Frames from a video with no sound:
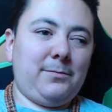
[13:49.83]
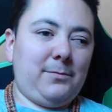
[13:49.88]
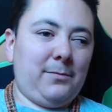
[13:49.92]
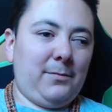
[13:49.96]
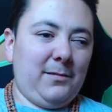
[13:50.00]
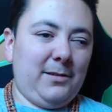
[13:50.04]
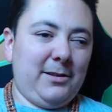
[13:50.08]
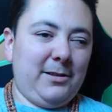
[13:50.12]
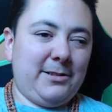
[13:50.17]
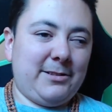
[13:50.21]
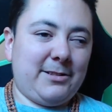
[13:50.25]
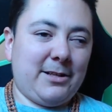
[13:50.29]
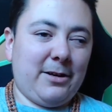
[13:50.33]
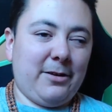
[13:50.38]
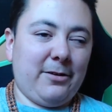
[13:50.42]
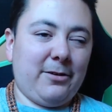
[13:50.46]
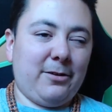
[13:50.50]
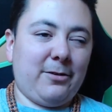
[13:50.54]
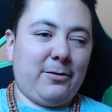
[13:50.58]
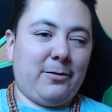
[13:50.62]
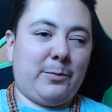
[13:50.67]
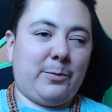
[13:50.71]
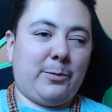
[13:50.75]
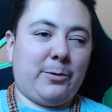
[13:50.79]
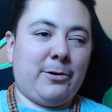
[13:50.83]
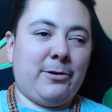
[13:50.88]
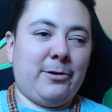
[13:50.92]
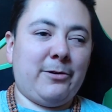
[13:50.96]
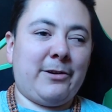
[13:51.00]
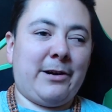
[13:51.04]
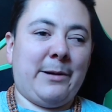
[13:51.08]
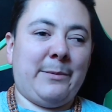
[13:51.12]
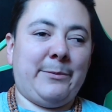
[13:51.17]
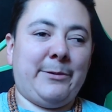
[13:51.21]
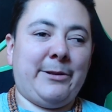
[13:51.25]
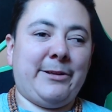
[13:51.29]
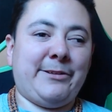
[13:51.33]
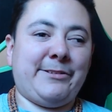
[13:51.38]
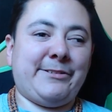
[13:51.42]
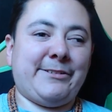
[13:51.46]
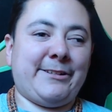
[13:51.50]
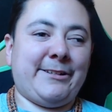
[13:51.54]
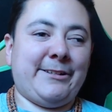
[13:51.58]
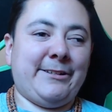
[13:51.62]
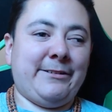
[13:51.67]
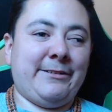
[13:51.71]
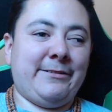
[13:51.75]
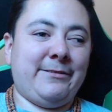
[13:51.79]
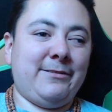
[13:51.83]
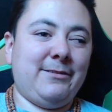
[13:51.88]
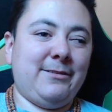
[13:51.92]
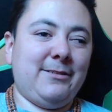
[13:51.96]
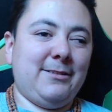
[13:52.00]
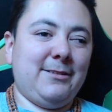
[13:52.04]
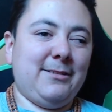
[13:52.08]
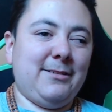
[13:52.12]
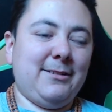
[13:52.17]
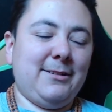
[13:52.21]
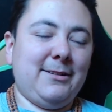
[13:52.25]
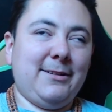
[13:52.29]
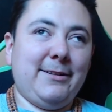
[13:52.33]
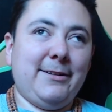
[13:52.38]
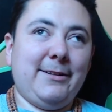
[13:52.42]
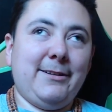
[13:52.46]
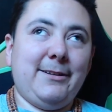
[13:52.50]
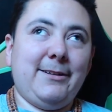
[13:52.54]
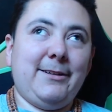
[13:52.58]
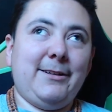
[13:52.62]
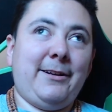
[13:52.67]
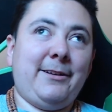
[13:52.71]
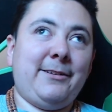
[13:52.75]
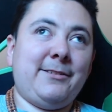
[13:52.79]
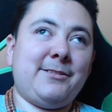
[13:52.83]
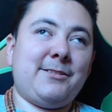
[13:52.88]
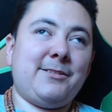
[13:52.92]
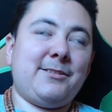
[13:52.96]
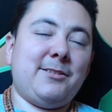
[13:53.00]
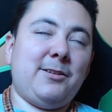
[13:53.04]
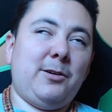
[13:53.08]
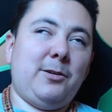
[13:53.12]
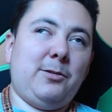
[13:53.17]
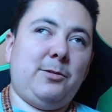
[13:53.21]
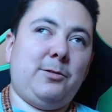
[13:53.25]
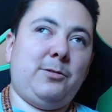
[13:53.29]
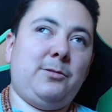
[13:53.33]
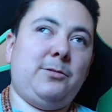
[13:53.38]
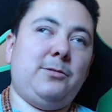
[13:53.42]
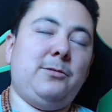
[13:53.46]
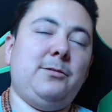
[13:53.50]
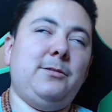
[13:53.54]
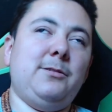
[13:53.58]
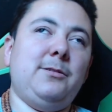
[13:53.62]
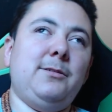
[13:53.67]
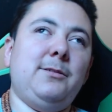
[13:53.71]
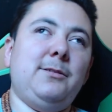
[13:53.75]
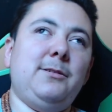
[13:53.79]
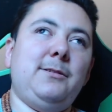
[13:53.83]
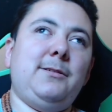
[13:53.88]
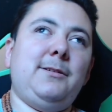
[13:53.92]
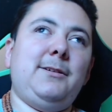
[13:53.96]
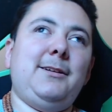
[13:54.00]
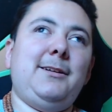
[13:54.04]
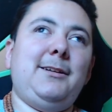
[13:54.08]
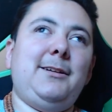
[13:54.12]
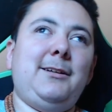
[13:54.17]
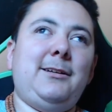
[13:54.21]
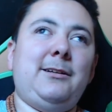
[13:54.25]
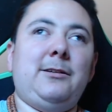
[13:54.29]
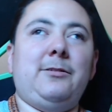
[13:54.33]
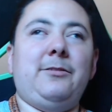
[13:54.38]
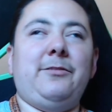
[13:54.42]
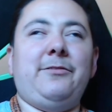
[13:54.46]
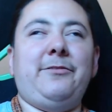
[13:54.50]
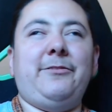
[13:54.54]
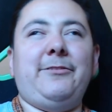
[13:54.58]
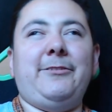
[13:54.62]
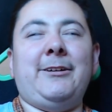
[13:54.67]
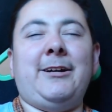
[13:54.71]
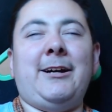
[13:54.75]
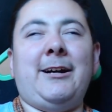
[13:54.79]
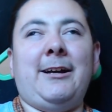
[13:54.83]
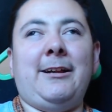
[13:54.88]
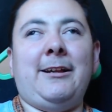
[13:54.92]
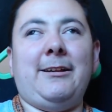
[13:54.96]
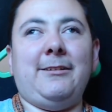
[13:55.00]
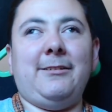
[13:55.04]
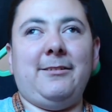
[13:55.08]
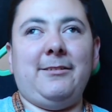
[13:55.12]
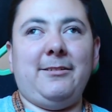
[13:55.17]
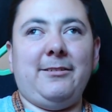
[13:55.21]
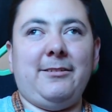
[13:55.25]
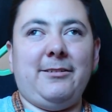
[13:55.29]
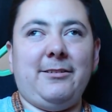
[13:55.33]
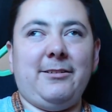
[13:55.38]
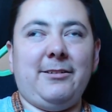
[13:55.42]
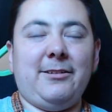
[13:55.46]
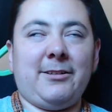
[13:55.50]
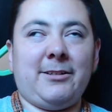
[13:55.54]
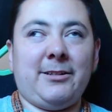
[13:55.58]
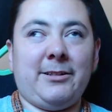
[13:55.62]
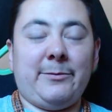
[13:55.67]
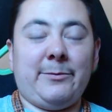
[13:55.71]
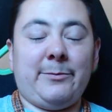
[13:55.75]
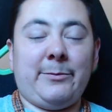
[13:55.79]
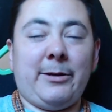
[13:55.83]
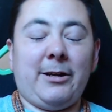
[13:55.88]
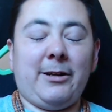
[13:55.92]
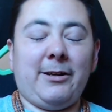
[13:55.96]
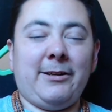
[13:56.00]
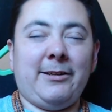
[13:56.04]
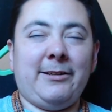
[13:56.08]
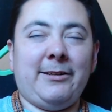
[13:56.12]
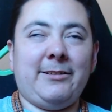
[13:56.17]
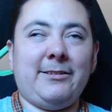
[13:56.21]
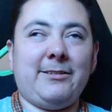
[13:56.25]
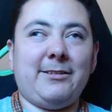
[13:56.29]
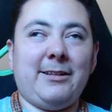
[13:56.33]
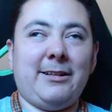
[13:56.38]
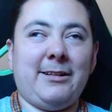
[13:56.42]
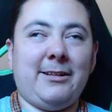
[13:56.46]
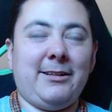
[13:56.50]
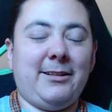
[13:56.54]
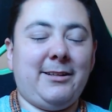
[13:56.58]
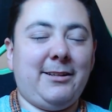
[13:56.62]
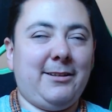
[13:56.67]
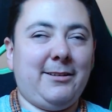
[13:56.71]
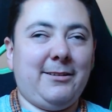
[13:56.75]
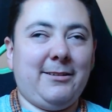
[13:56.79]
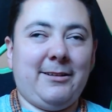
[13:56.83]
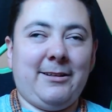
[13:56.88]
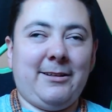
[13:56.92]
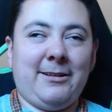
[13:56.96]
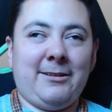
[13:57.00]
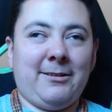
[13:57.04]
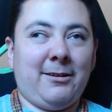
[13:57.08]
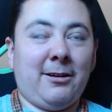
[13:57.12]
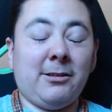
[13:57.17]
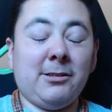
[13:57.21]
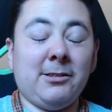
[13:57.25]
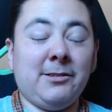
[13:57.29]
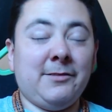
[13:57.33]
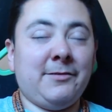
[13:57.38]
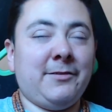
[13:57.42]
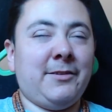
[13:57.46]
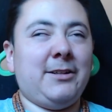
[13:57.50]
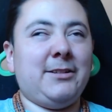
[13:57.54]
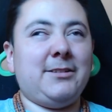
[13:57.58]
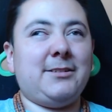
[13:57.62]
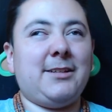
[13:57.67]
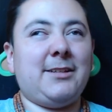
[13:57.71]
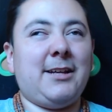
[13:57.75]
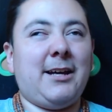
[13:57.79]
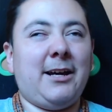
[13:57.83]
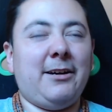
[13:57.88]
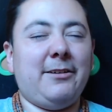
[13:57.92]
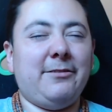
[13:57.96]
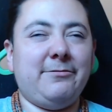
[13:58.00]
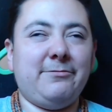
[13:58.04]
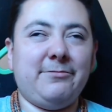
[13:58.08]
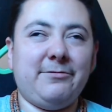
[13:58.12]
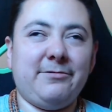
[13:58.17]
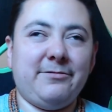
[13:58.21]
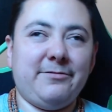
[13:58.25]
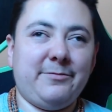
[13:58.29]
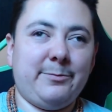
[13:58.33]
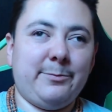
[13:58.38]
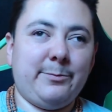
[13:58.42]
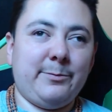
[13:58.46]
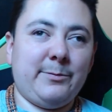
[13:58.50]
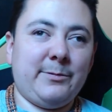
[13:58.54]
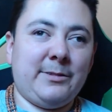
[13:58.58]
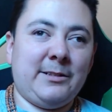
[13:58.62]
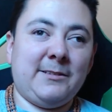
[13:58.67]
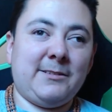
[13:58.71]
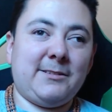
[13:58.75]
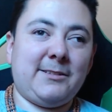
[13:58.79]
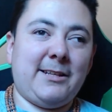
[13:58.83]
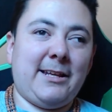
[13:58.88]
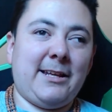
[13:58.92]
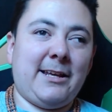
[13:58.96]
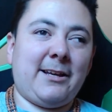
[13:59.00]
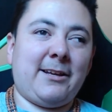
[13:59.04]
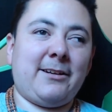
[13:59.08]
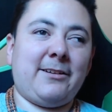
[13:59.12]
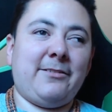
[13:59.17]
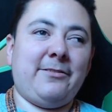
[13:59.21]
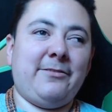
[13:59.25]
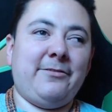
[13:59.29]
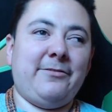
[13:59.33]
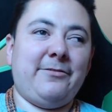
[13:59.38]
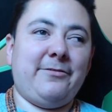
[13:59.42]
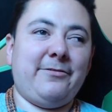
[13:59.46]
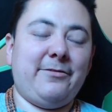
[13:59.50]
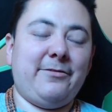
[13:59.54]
it's how you were programmed as a kid. And so, if you had good parents, and all of us have this negative